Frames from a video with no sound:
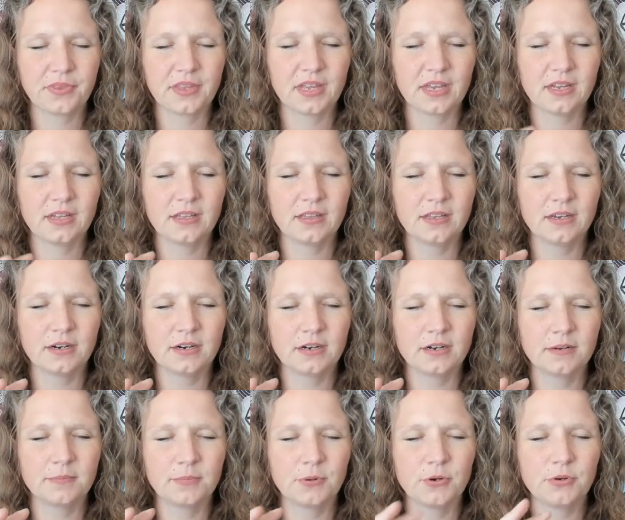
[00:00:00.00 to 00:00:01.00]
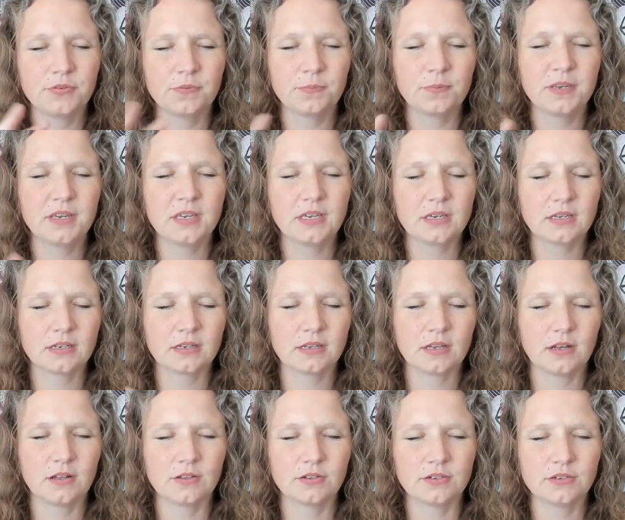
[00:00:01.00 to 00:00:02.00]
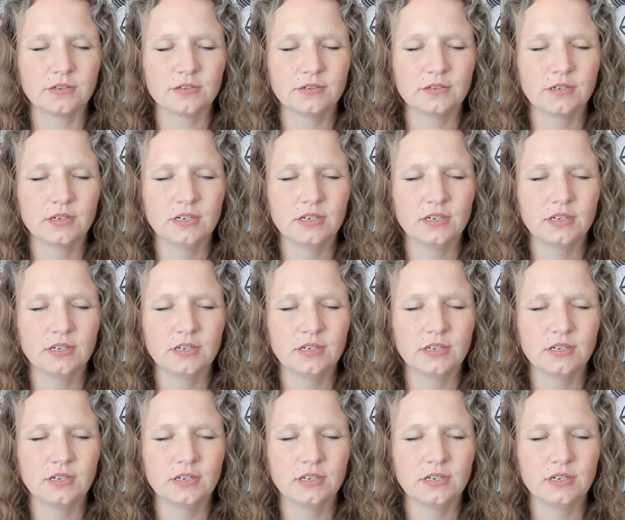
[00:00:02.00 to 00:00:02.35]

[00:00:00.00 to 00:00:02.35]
and they're both pink in color.